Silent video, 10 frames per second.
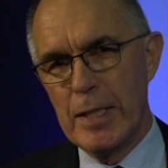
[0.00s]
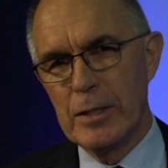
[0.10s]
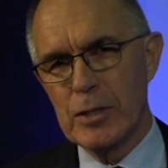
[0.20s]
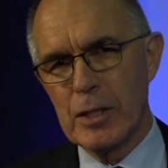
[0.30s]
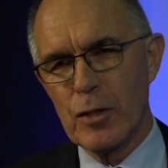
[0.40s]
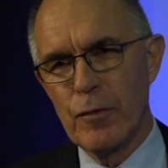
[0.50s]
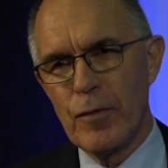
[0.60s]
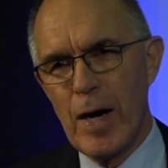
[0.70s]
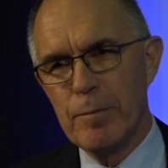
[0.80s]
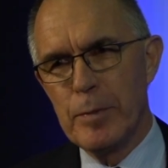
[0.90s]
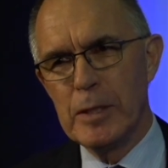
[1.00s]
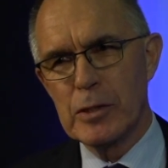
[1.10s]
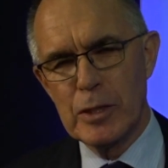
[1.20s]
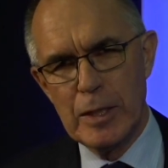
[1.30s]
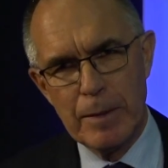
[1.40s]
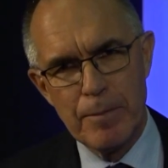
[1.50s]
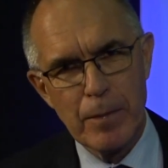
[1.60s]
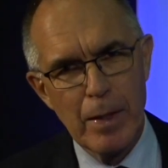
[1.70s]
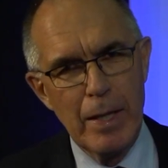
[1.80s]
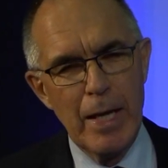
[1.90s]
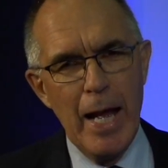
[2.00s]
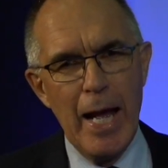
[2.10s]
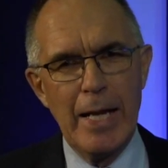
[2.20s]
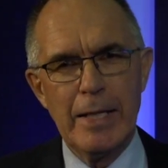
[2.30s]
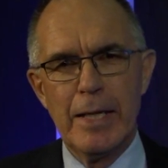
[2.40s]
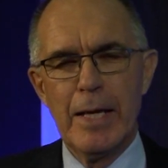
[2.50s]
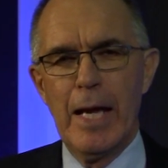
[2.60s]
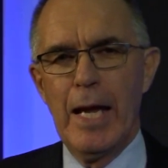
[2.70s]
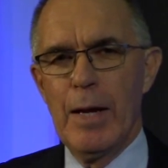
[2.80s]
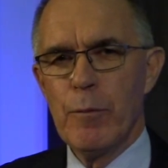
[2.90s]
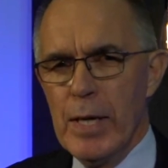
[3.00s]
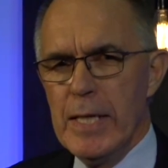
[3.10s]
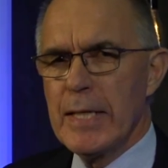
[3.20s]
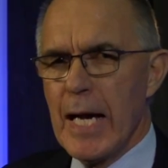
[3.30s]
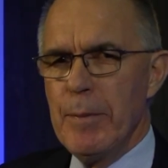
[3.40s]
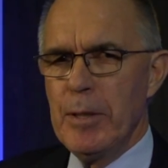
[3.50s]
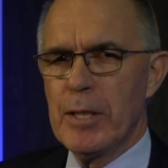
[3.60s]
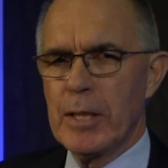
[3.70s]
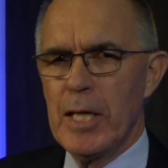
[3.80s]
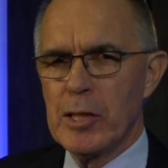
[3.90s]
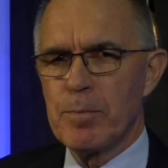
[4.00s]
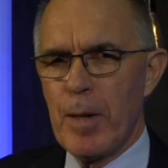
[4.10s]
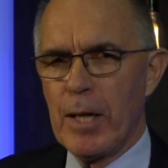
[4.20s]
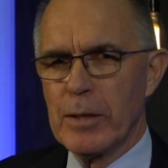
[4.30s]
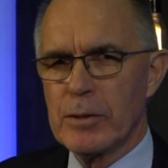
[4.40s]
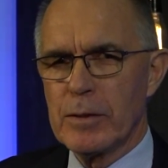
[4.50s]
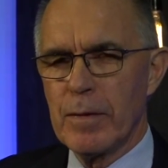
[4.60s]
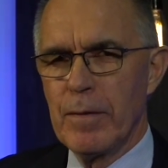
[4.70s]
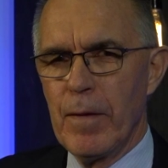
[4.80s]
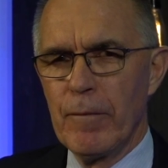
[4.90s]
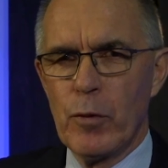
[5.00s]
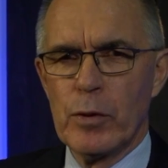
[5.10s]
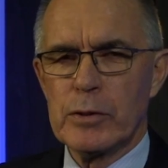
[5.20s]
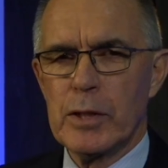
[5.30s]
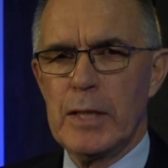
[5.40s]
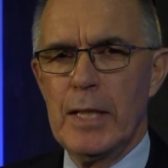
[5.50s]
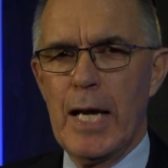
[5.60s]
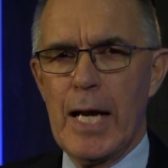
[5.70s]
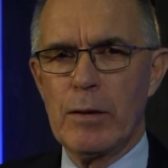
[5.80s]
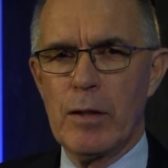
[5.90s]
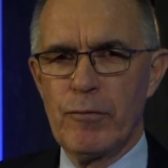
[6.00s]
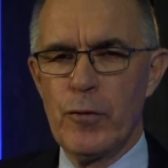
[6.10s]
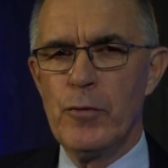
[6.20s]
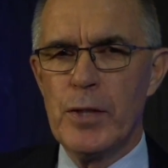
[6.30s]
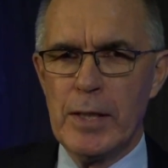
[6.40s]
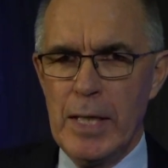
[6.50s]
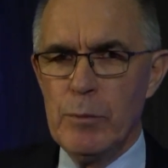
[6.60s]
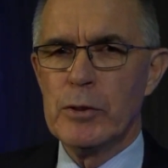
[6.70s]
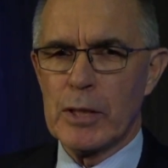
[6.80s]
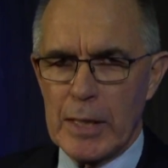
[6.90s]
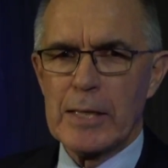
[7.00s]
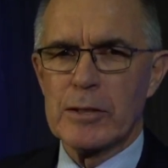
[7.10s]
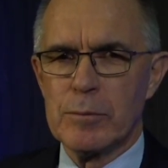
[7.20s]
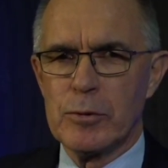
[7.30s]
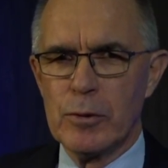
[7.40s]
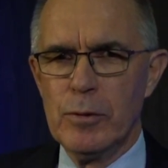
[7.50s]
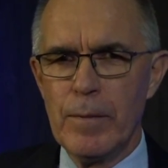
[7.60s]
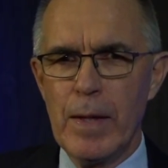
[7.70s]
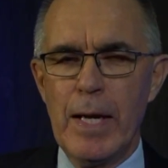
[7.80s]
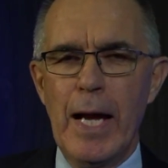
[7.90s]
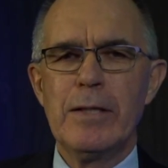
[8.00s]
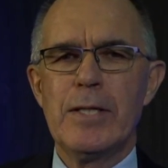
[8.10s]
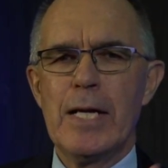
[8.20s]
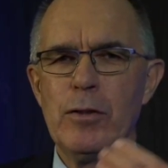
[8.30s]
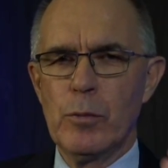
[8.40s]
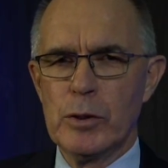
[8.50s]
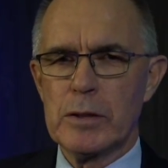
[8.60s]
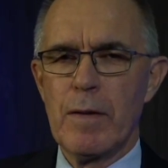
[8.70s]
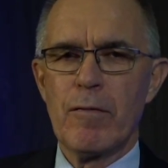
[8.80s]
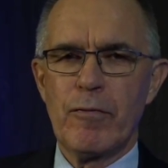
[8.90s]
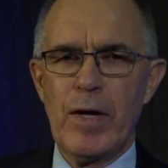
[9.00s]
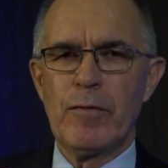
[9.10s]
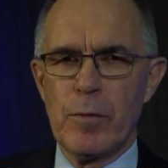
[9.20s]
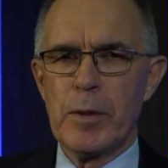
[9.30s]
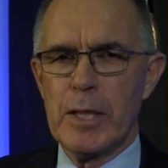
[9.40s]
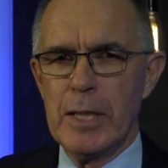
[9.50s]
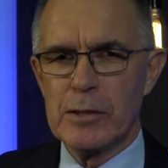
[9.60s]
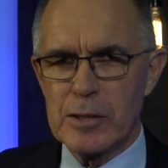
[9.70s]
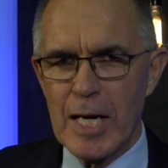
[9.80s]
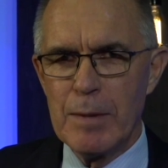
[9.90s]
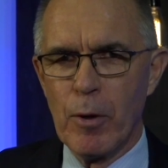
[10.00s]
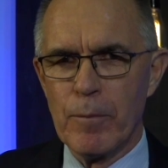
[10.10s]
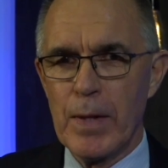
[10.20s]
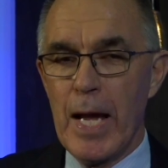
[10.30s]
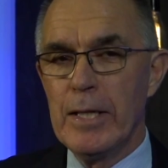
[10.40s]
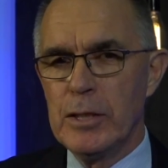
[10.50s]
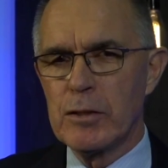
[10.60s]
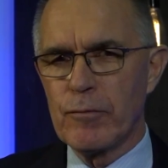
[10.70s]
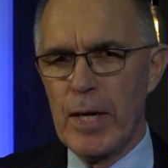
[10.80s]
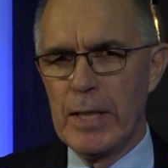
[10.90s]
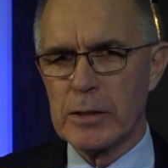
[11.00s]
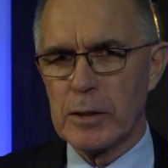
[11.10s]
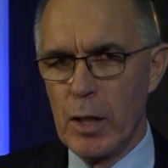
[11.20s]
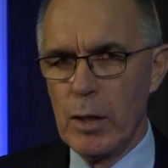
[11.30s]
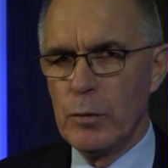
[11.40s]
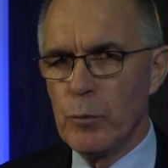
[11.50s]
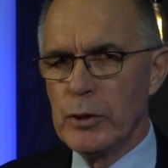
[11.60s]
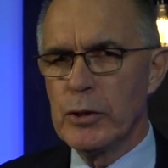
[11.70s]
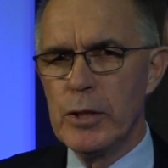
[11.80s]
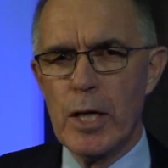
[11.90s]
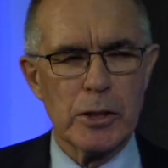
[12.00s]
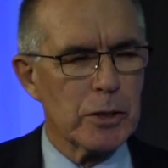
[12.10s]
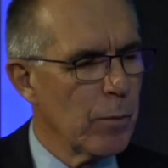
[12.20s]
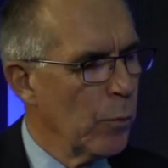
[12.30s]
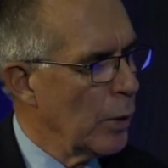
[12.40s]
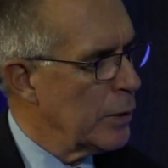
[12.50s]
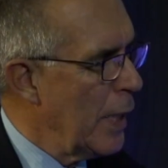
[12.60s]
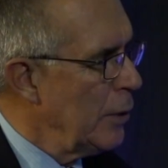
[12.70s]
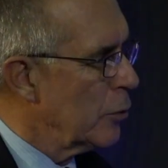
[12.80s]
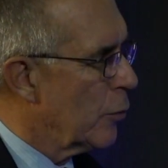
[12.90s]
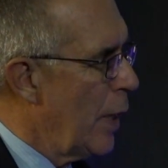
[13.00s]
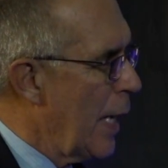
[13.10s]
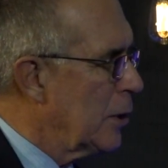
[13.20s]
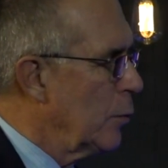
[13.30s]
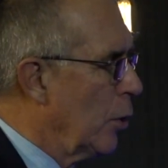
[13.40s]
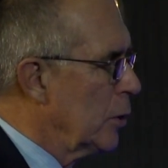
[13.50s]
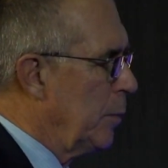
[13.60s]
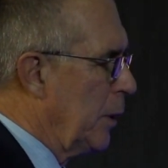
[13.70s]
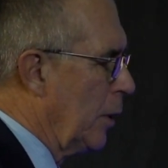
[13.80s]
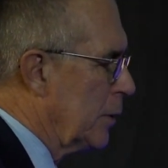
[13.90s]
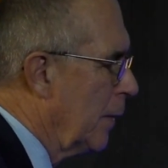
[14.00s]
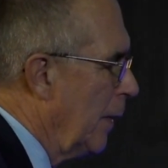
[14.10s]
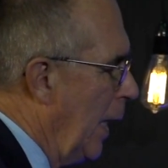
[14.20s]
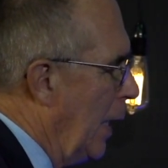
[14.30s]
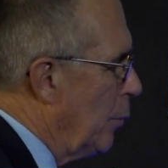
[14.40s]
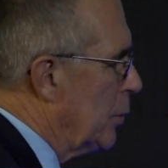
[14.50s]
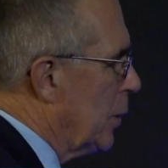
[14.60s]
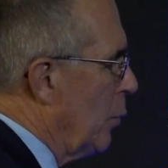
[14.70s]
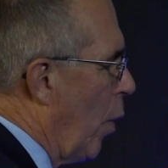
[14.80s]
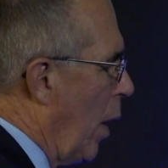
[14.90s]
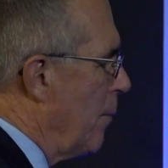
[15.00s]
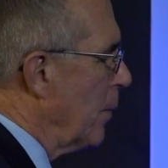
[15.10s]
in 605 BC. And when he came into the king's palace, of course the king had the food that he was accustomed to, and Daniel was fed from the king's table and his friends. I want you to notice what Daniel's reaction was, and we'll see why.